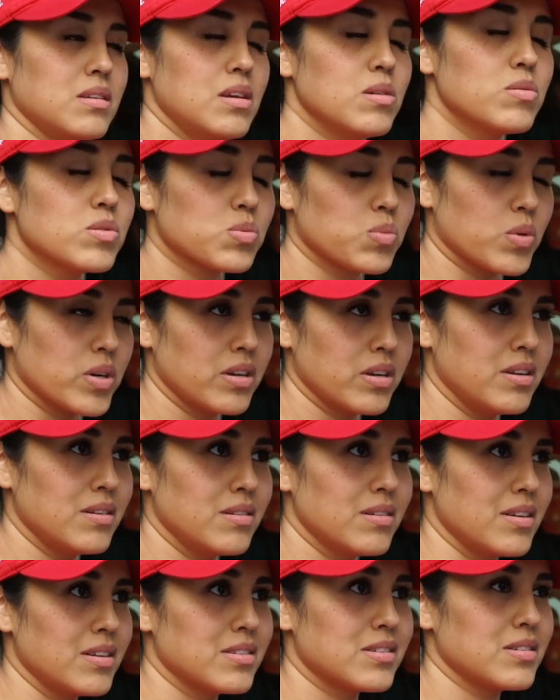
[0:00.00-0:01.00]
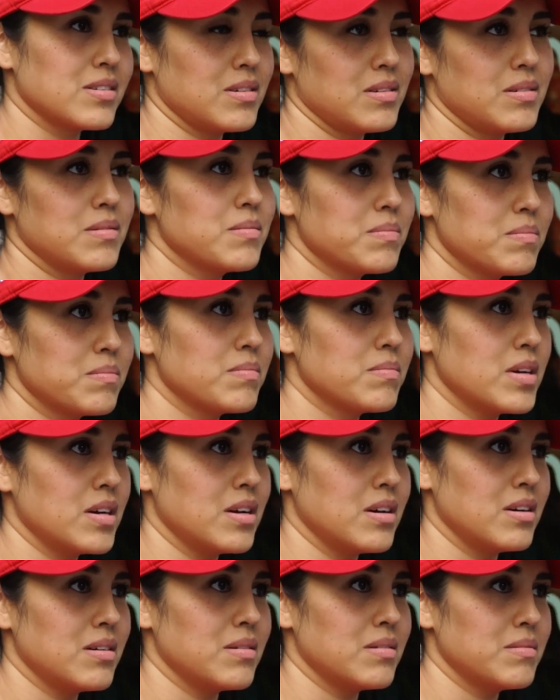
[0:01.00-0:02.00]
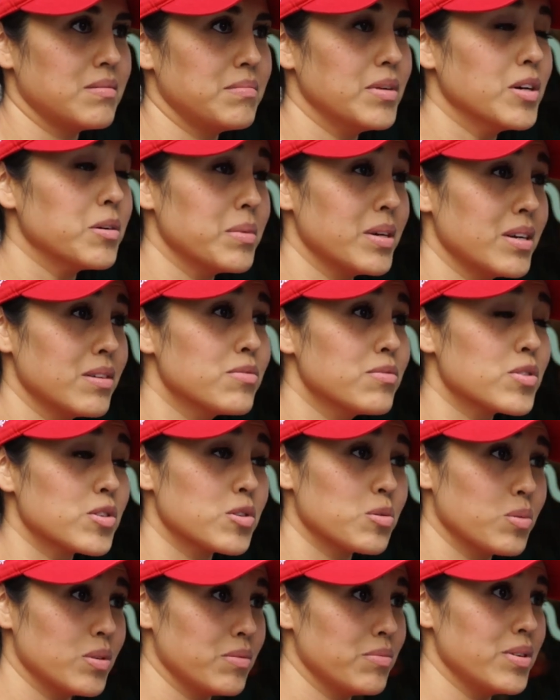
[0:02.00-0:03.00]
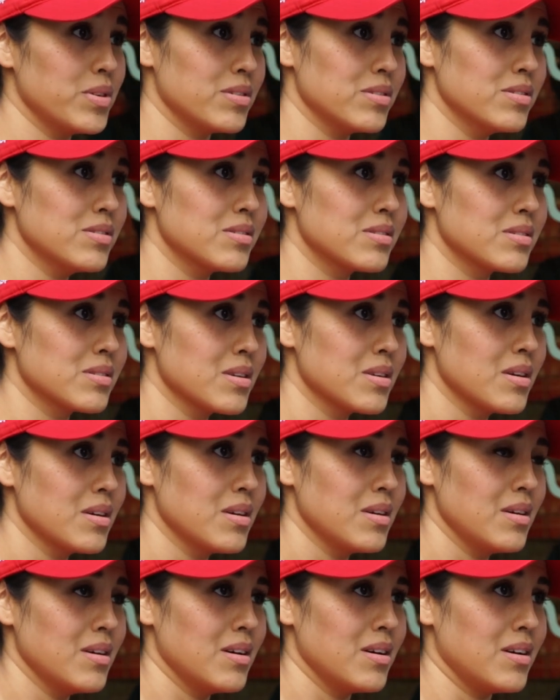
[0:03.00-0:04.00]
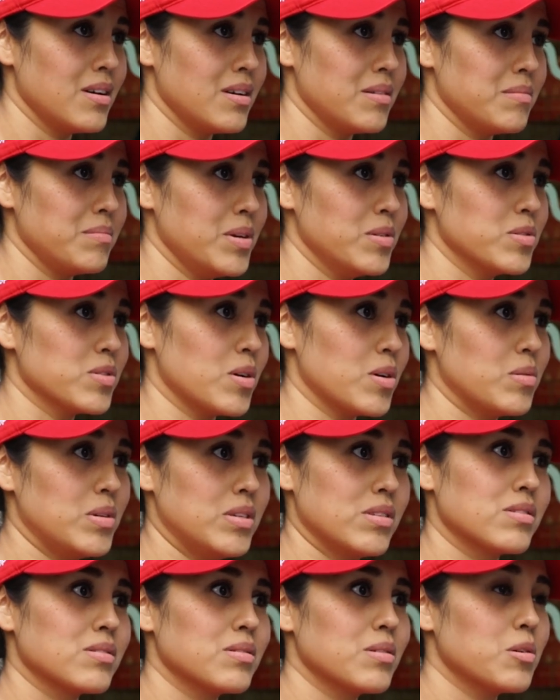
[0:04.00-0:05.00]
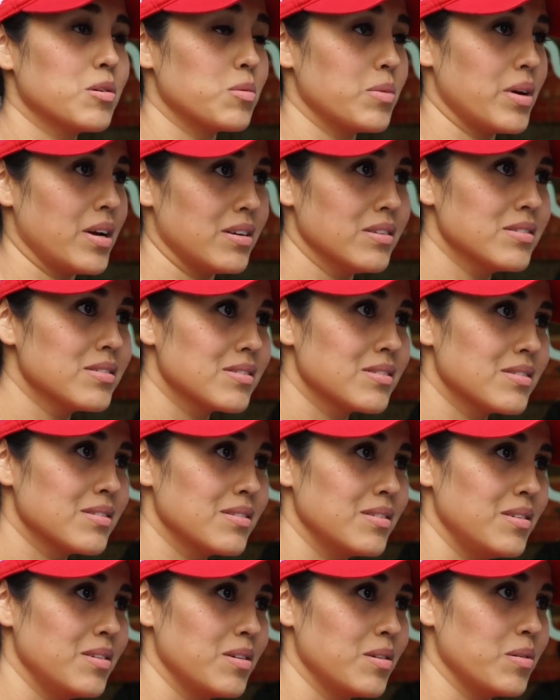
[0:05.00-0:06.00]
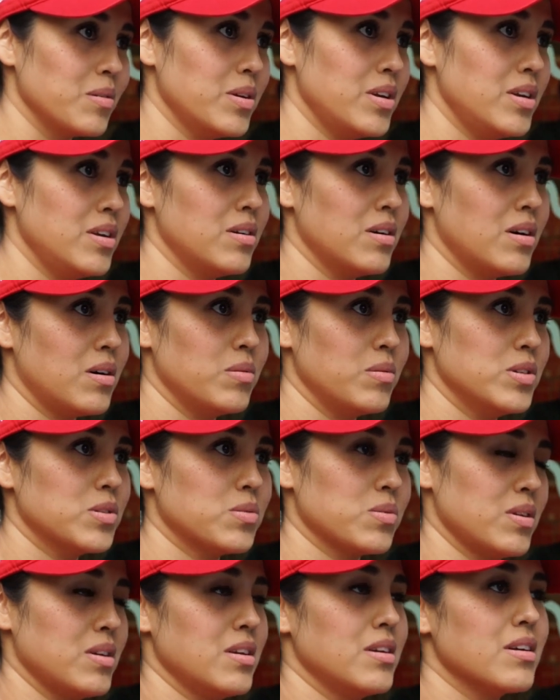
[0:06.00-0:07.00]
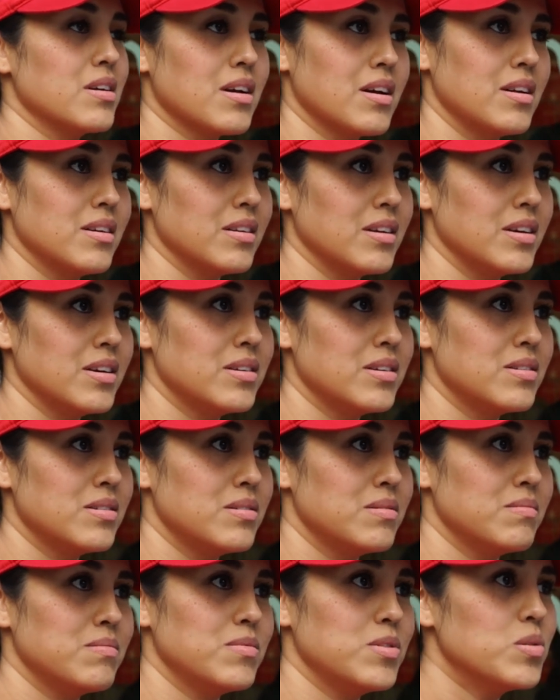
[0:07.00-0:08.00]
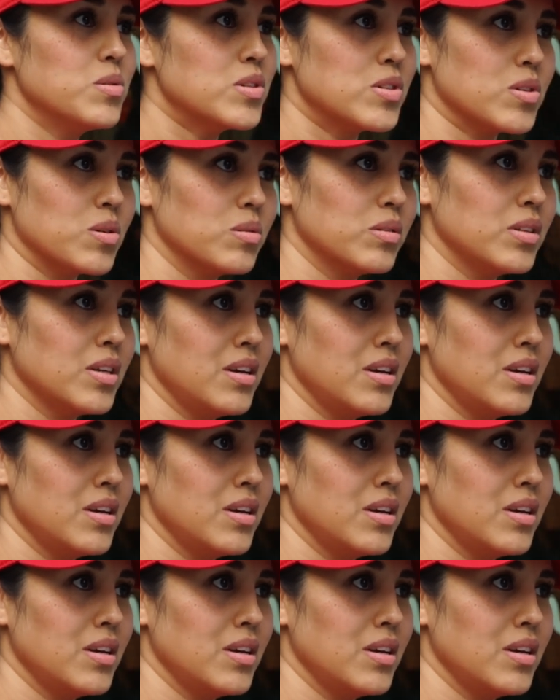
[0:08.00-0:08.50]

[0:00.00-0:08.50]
He was working as a uh, mailman for 12 years. Um, he was always harassed. You know, he always wanted to kind of like do his own